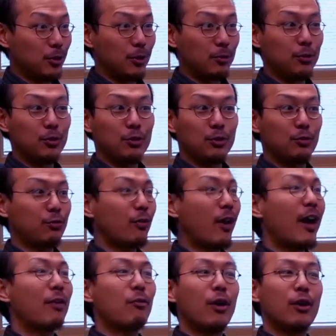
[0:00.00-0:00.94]
So if you just
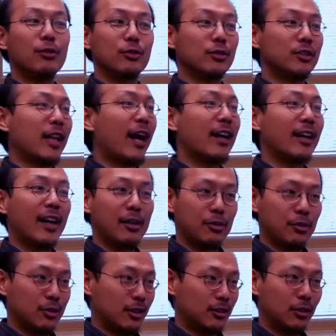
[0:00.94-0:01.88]
find one of those dying
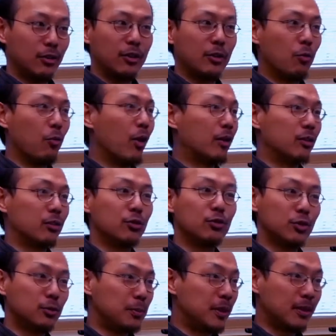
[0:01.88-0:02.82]
languages that there are only 1 or
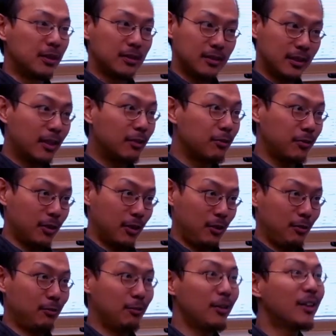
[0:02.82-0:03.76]
2 speakers left
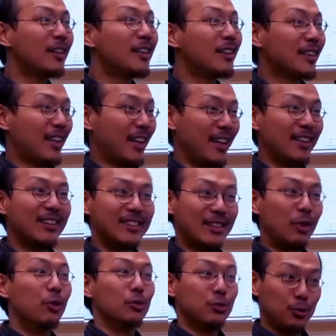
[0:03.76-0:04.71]
of, okay,
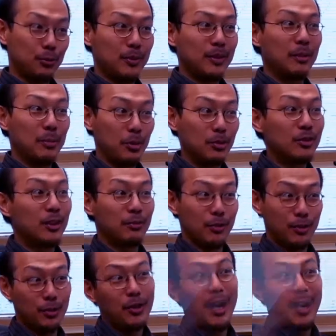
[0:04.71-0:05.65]
those will be the most
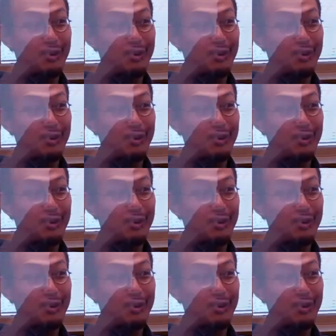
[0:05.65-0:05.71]
difficult